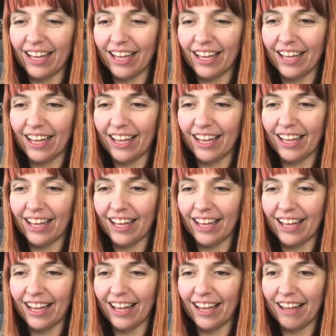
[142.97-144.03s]

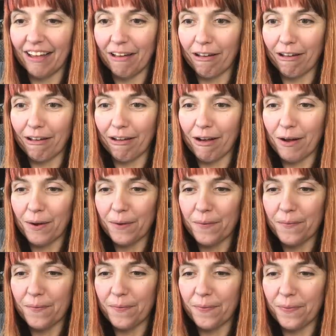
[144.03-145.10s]

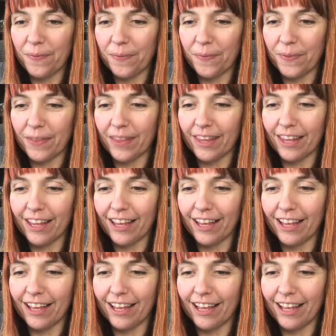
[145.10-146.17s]

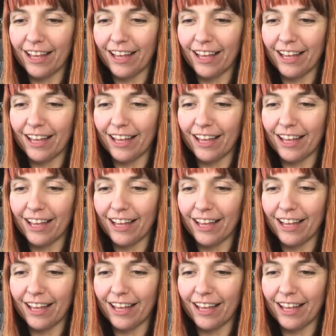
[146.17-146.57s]
No one is speaking in this clip.